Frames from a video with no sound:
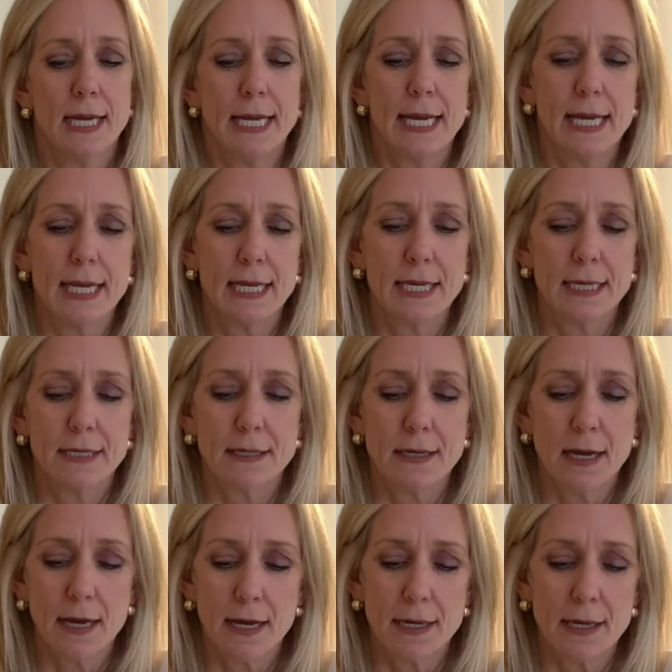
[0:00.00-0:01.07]
In
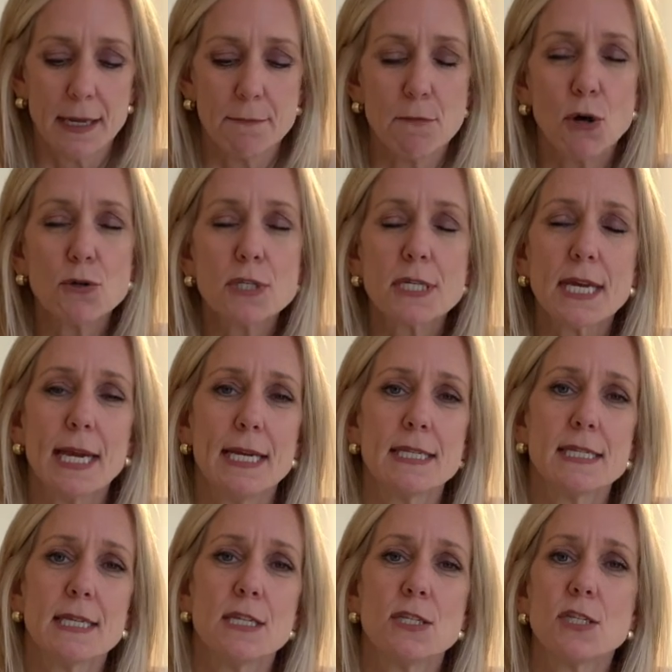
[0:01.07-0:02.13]
most
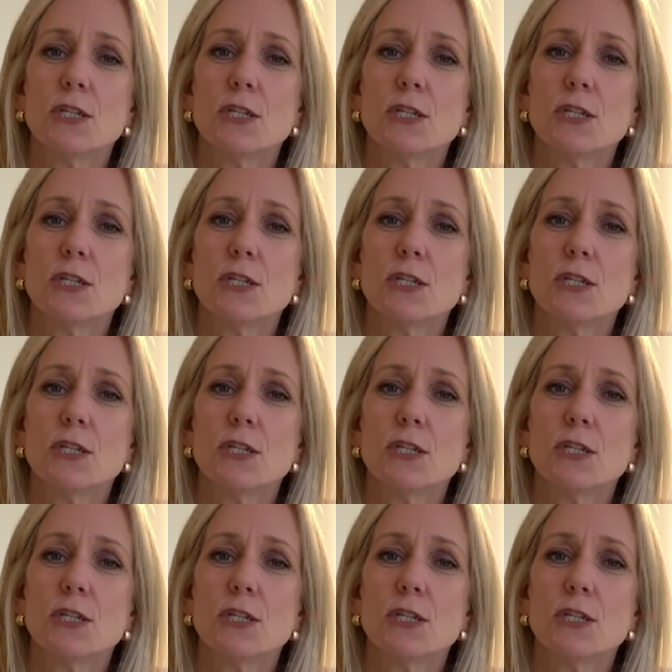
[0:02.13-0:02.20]
cases,